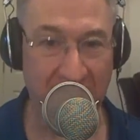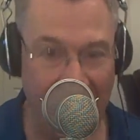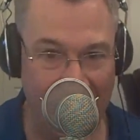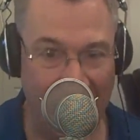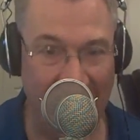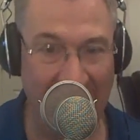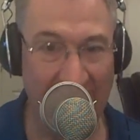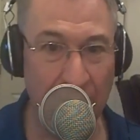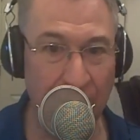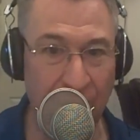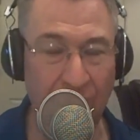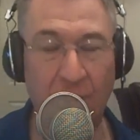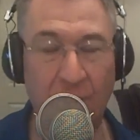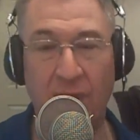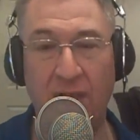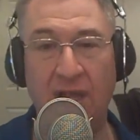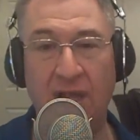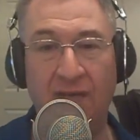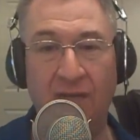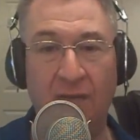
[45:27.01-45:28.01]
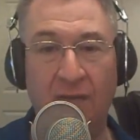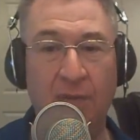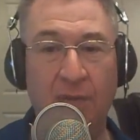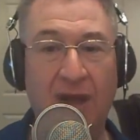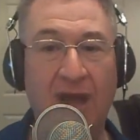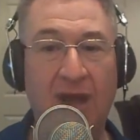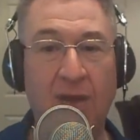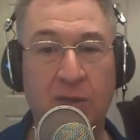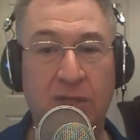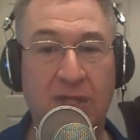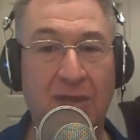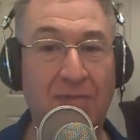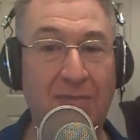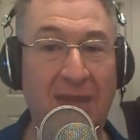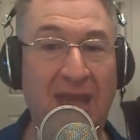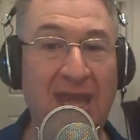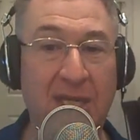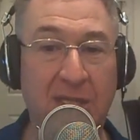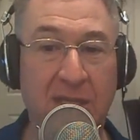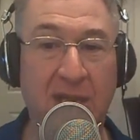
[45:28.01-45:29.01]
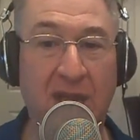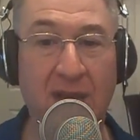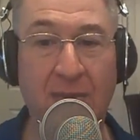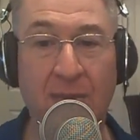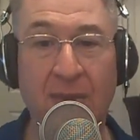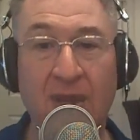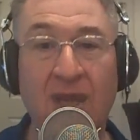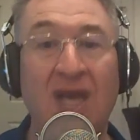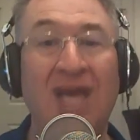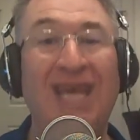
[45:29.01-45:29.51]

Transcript: has for the Cleveland Browns that makes him